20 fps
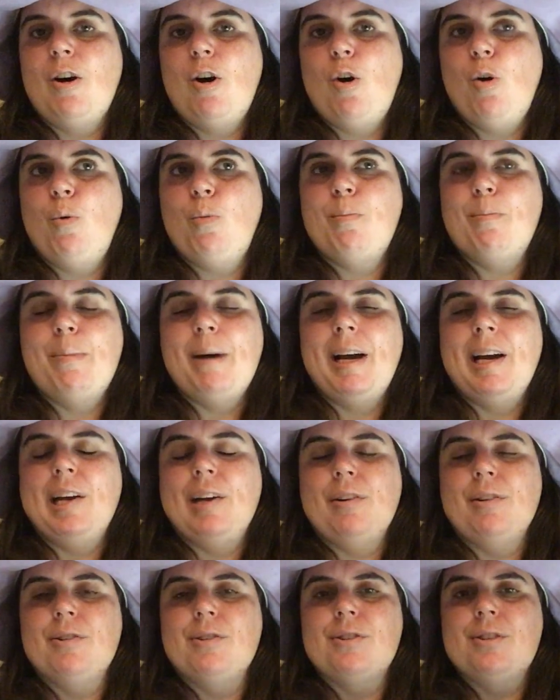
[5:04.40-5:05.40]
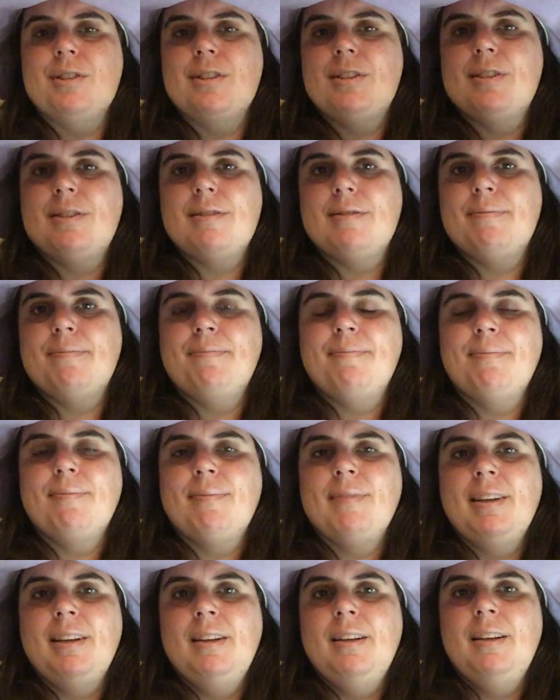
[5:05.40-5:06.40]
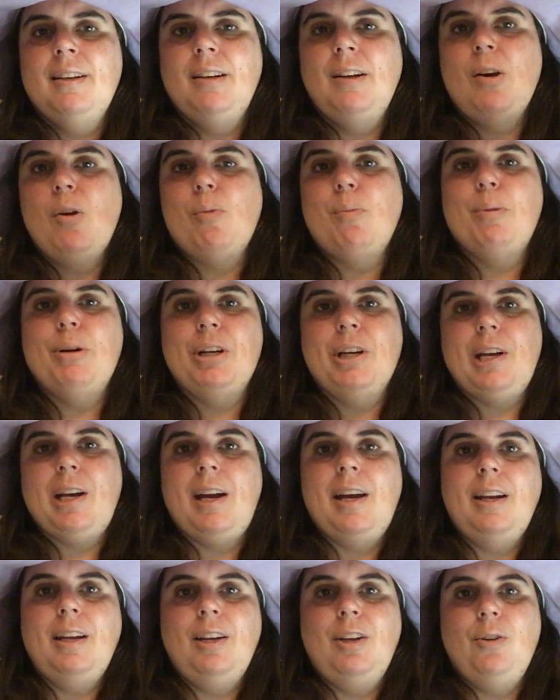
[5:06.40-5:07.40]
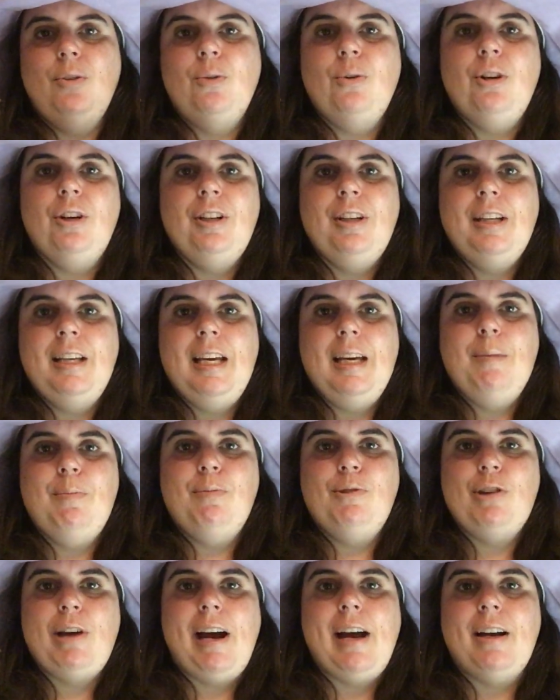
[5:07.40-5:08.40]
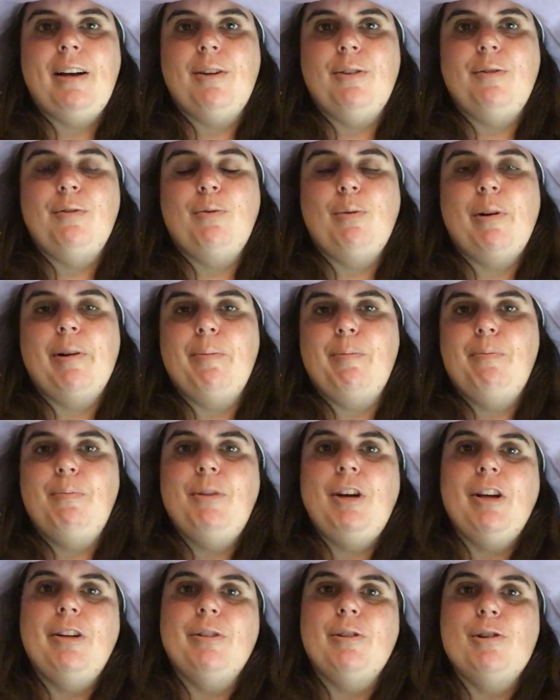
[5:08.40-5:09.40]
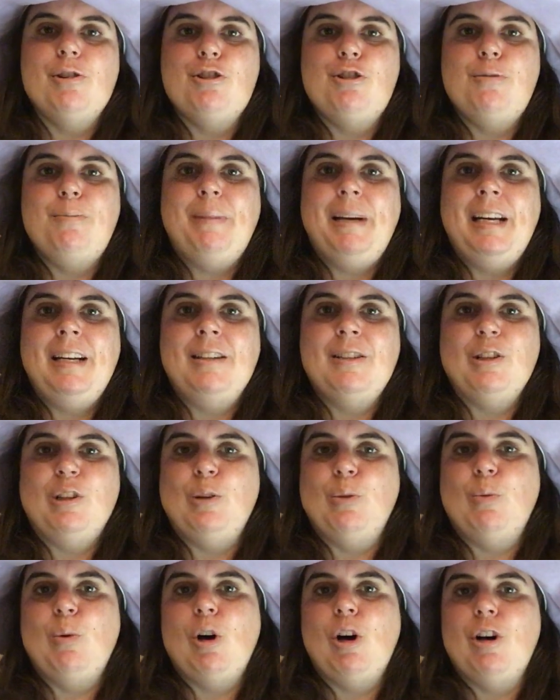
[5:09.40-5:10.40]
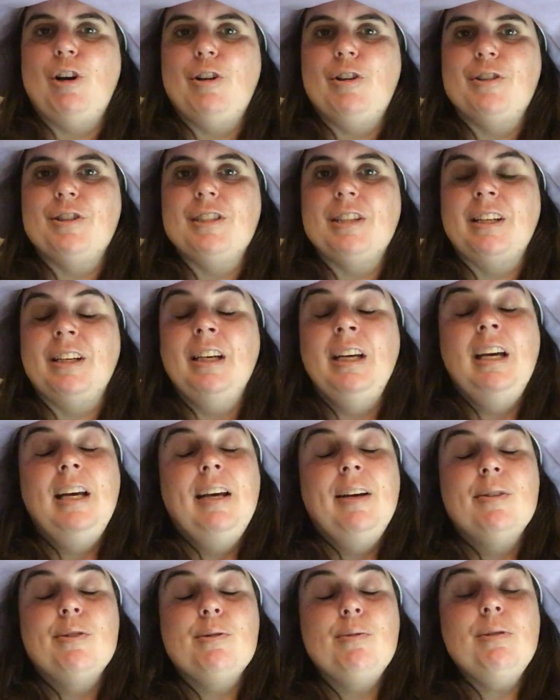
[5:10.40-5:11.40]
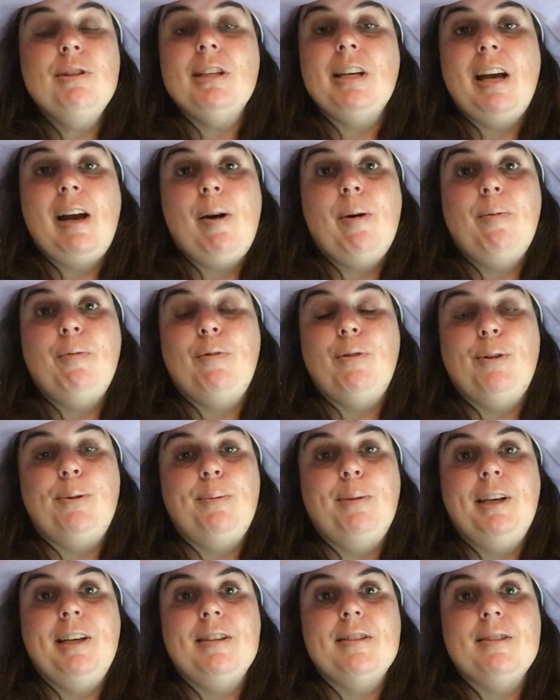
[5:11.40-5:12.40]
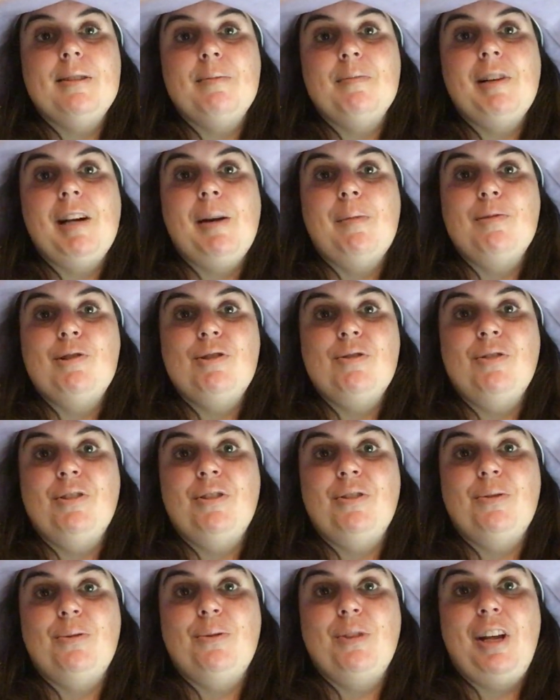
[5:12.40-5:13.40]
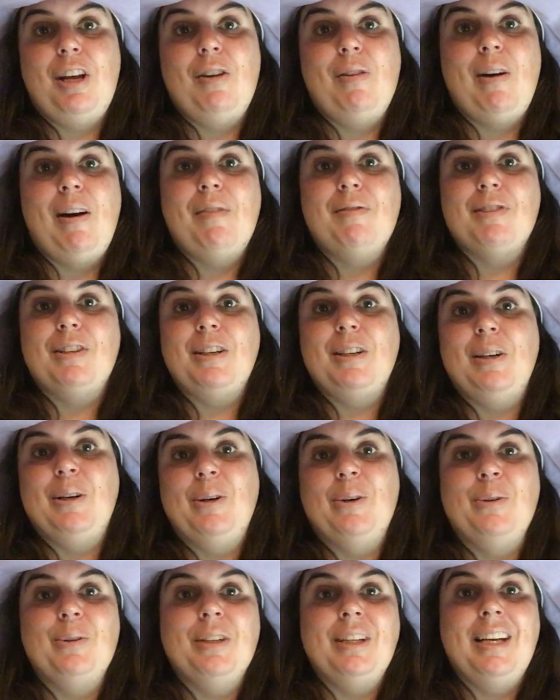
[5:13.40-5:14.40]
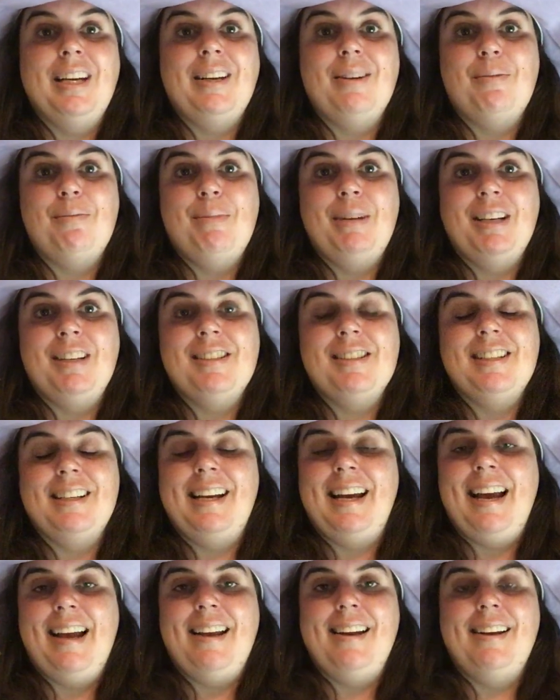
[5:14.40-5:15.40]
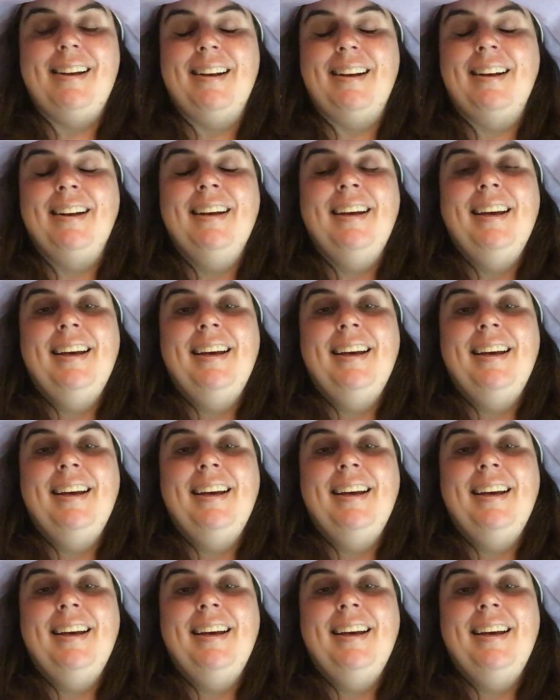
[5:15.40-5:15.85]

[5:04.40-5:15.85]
a home buyer's notebook and you could keep track of what colors you painted the walls and it was really helpful because sometimes you know that you have to go and get it mixed again and